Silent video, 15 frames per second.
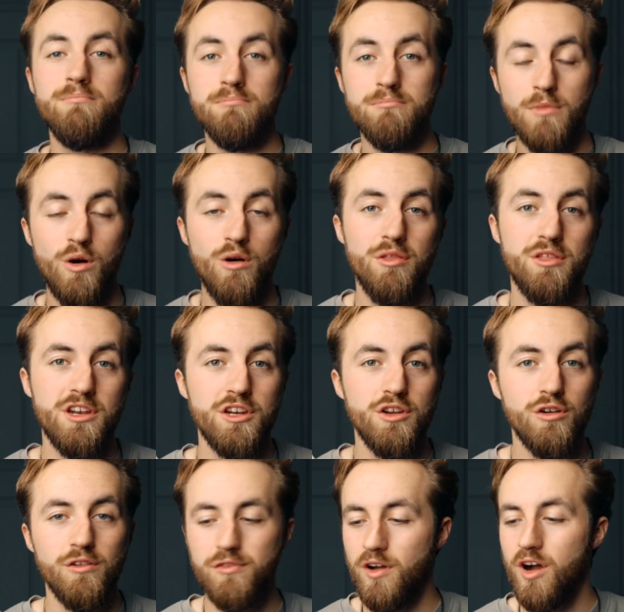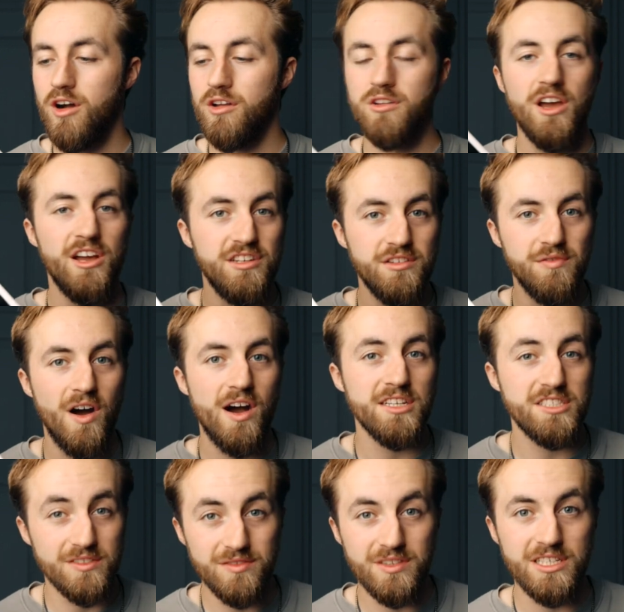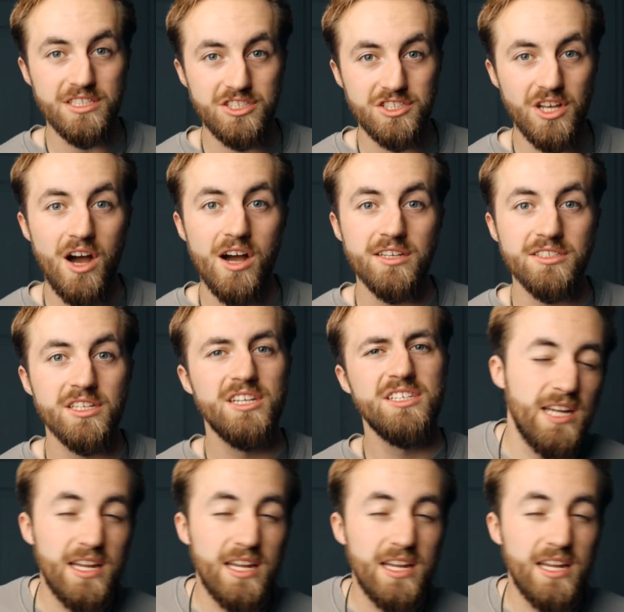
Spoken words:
more than enough on a device of this size.